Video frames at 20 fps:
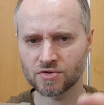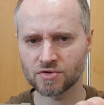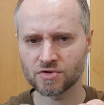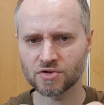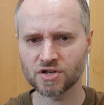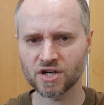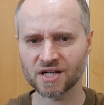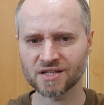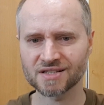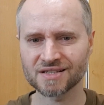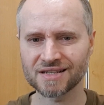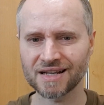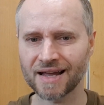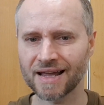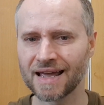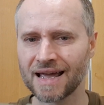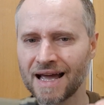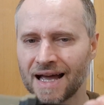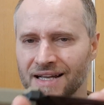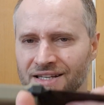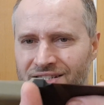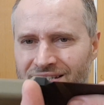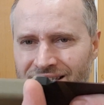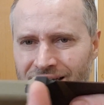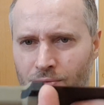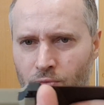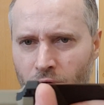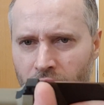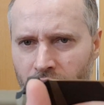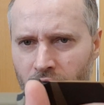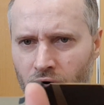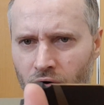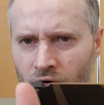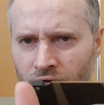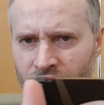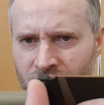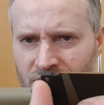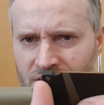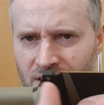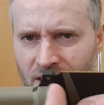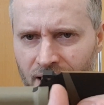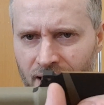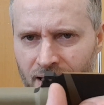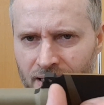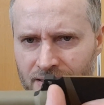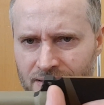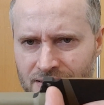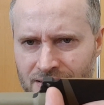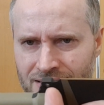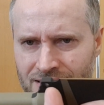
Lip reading: just like, it's somewhere on this line.